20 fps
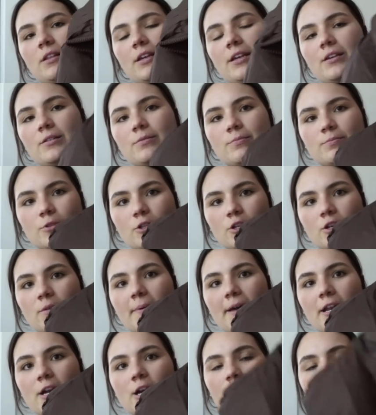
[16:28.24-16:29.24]
like look
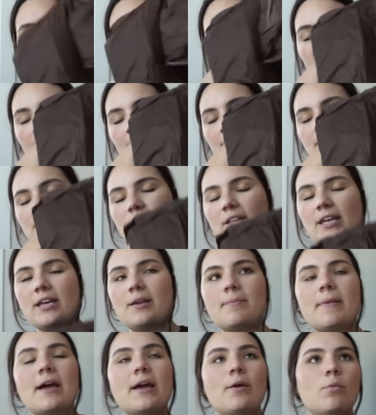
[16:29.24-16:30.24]
better but I, it's
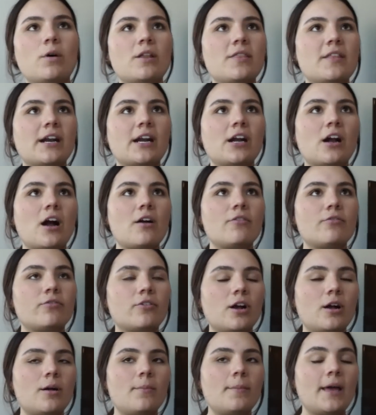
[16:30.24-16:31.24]
like my one that I got
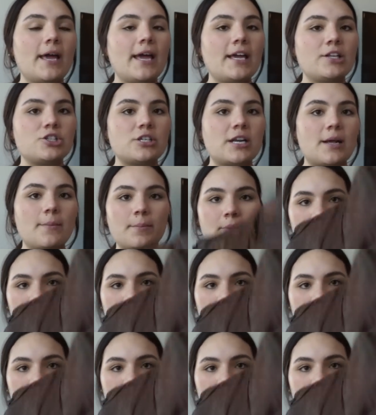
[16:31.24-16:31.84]
from H&M